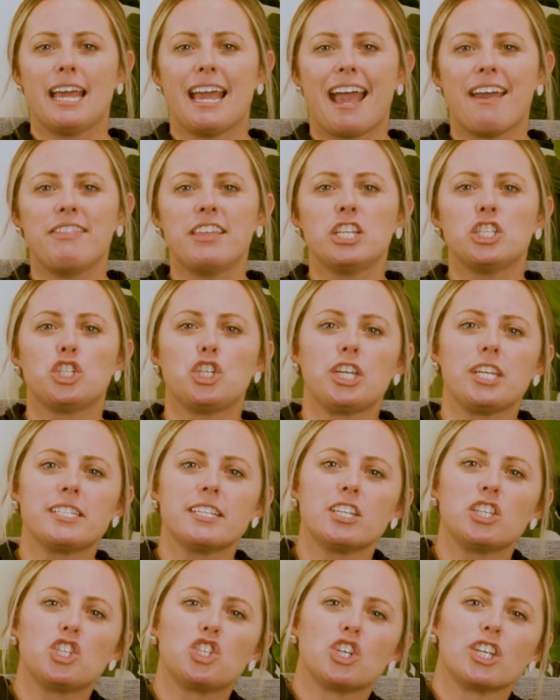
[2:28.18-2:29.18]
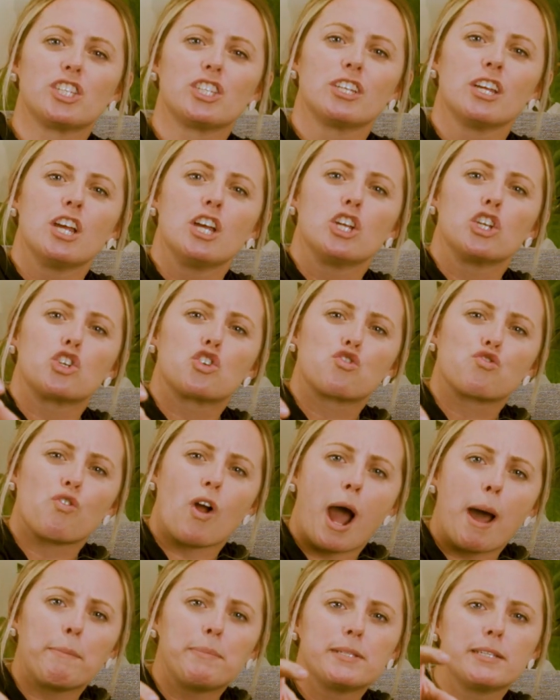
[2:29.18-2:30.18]
And then Jesus just
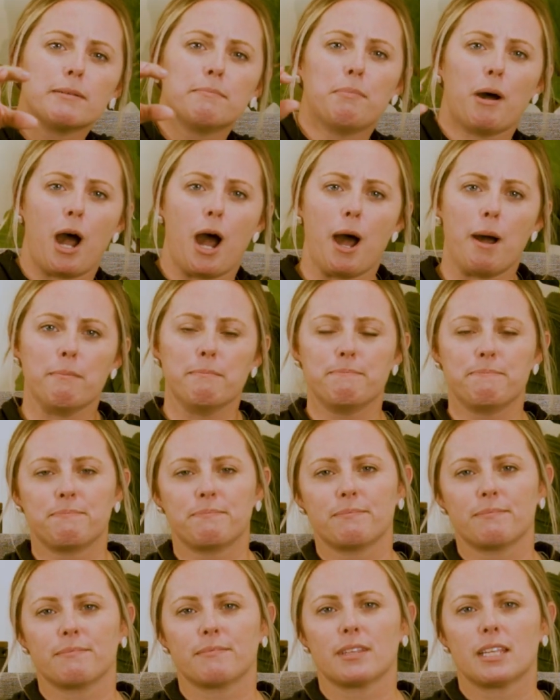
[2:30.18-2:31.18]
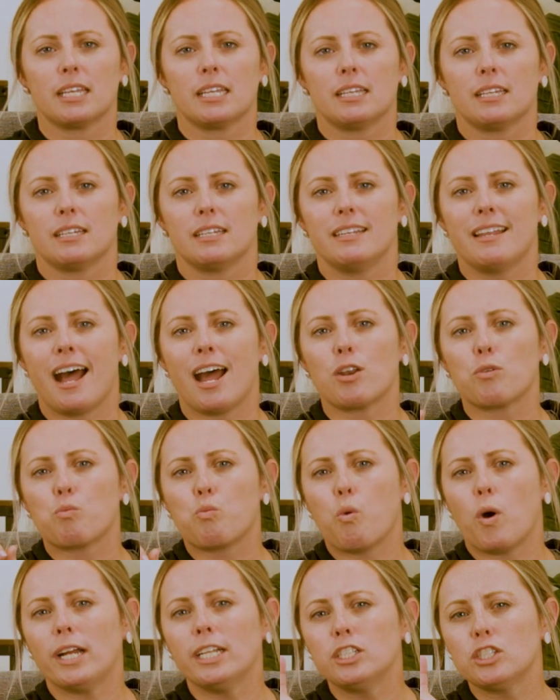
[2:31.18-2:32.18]
drops a bomb. "Not
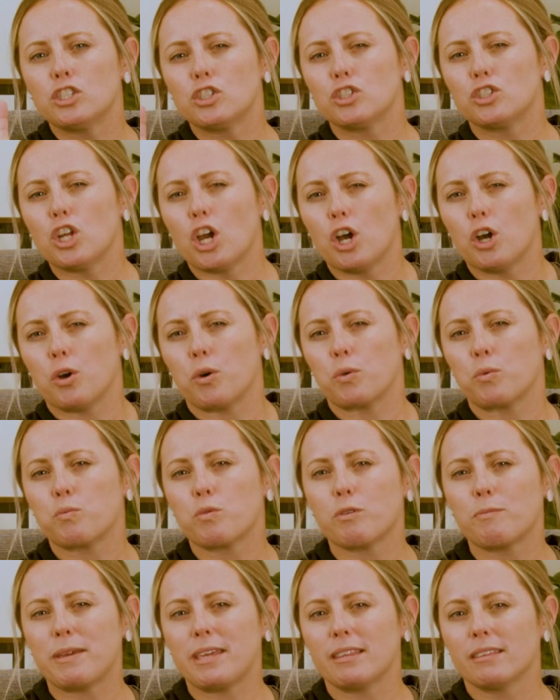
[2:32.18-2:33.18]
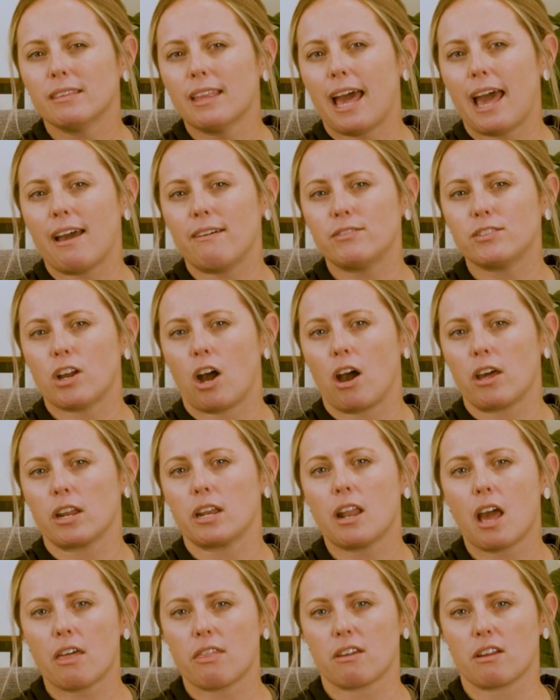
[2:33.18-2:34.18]
one stone will be left on
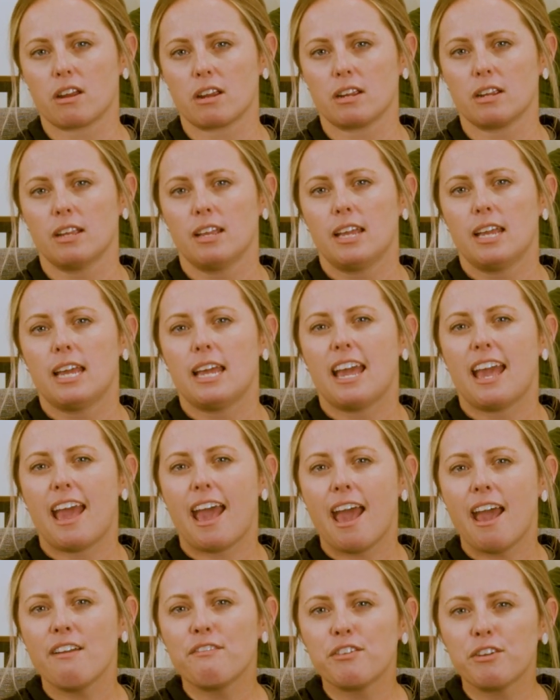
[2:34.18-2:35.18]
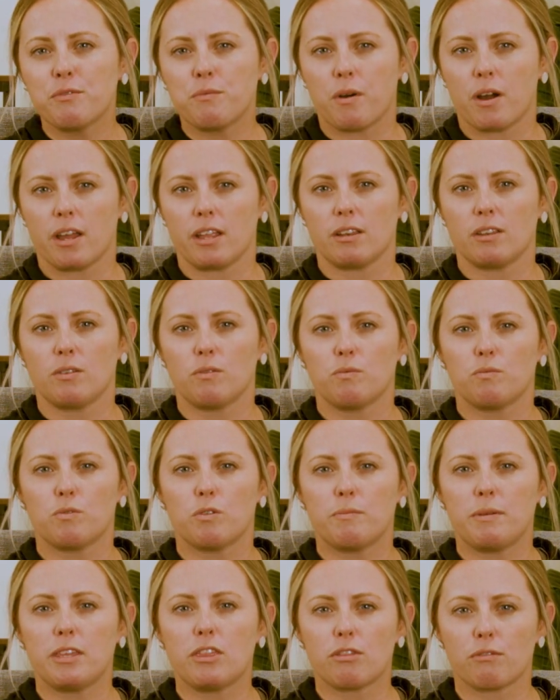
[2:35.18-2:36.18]
another. Everyone
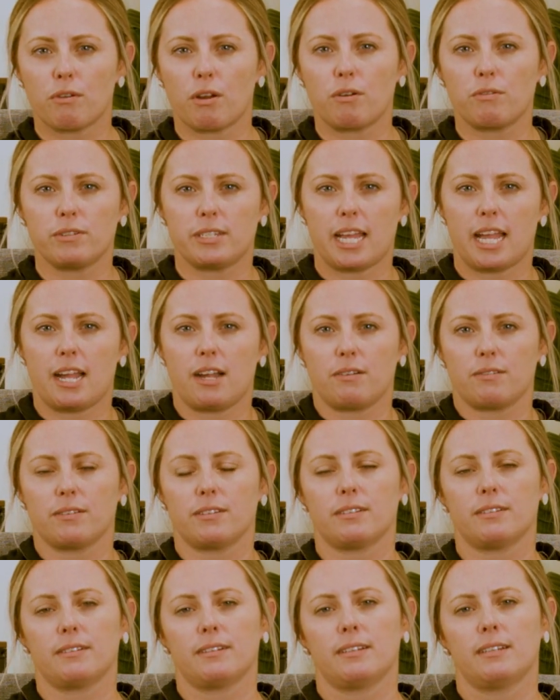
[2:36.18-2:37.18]
will be thrown down."